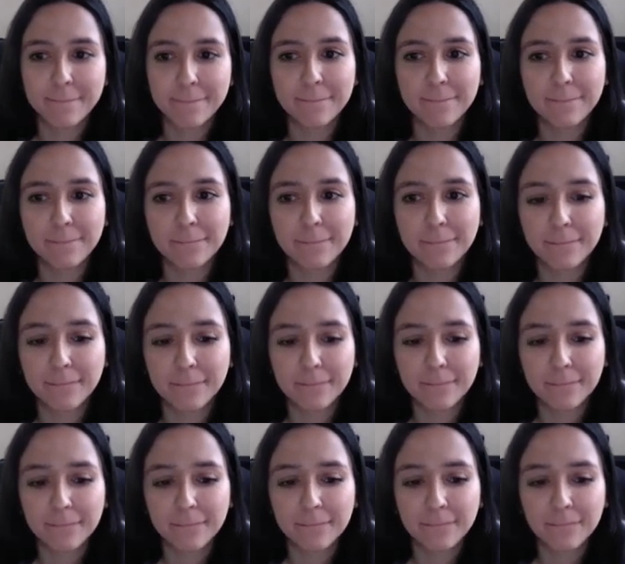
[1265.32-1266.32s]

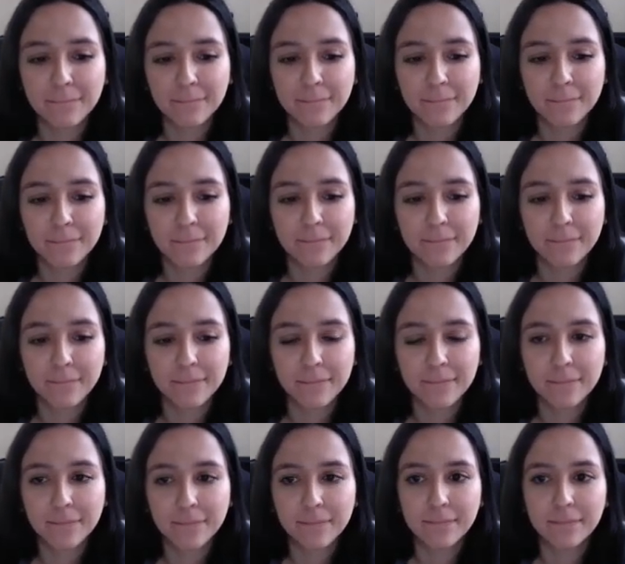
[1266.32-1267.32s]

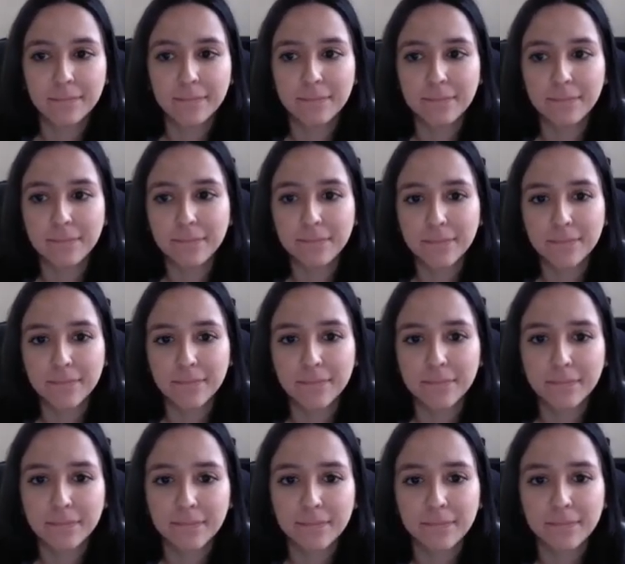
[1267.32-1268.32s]

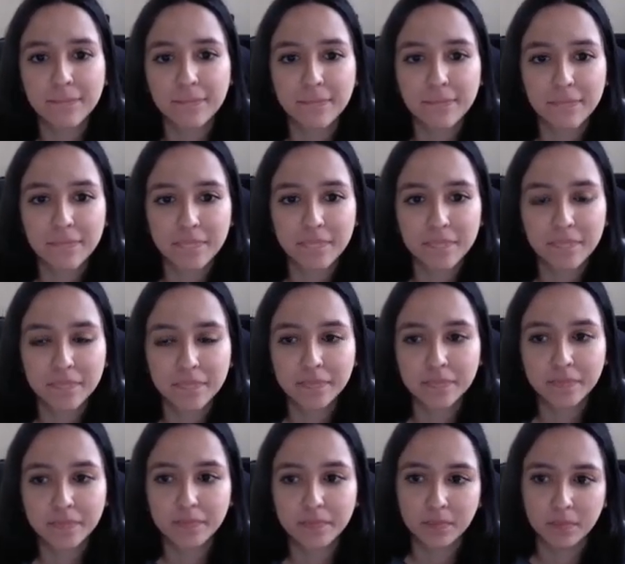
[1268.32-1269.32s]

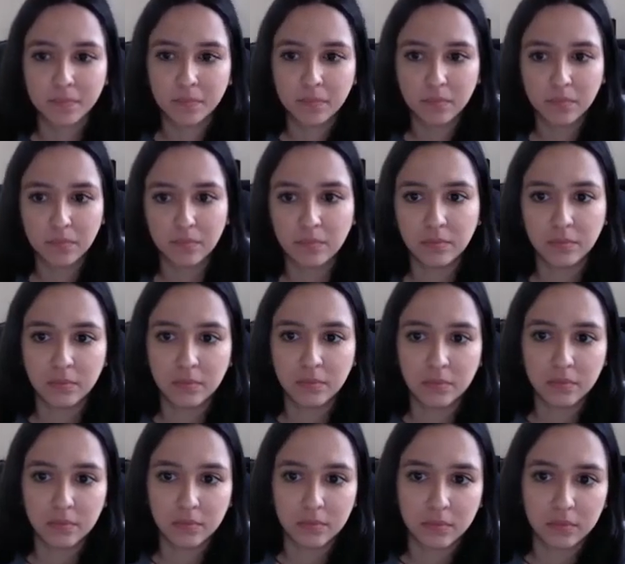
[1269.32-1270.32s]

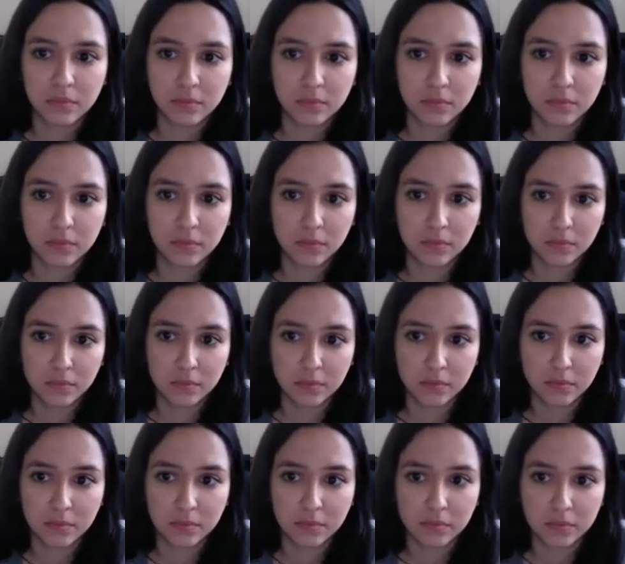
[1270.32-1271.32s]

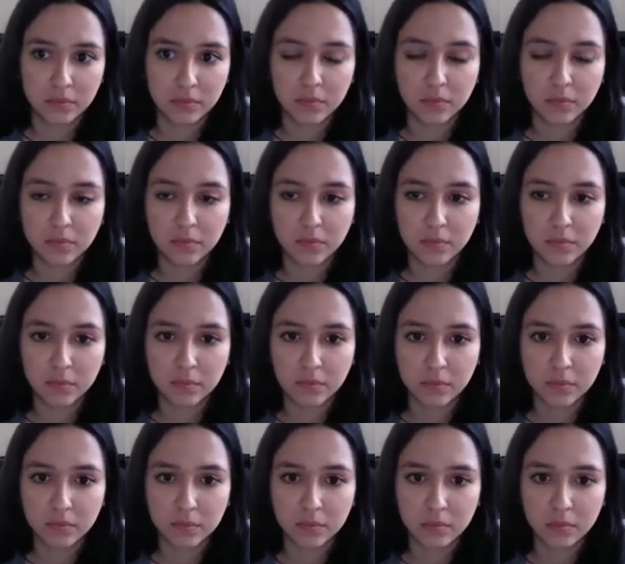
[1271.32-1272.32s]

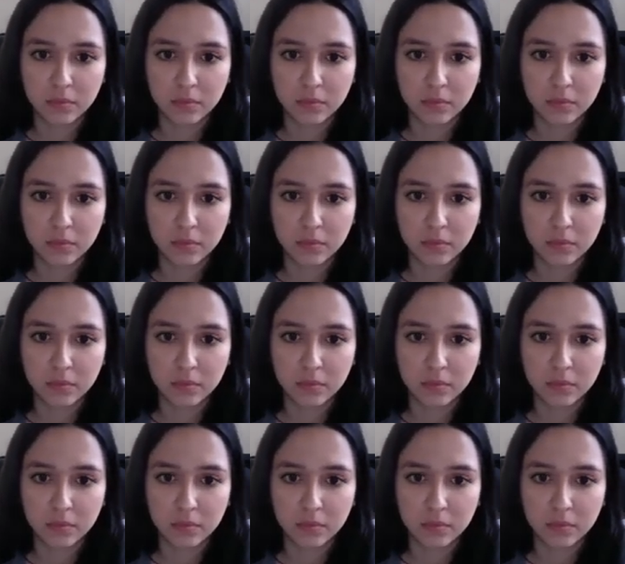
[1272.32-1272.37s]
This person isn't speaking.